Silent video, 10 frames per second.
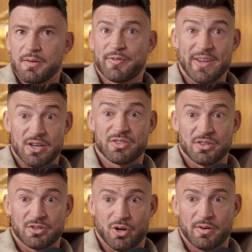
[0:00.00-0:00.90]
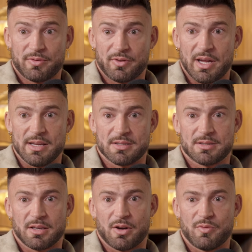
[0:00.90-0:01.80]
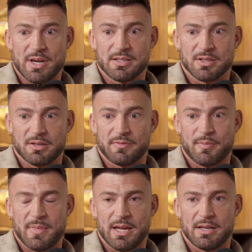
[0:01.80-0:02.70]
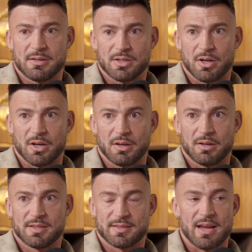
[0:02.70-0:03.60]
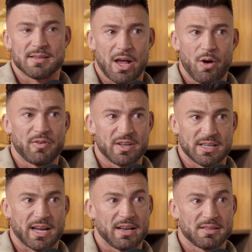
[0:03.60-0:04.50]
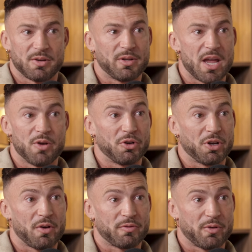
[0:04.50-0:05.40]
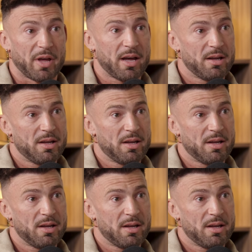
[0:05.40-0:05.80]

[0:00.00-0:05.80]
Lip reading: fitness and stuff is a reason for me to stay as healthy as I can so Leo don't go through that.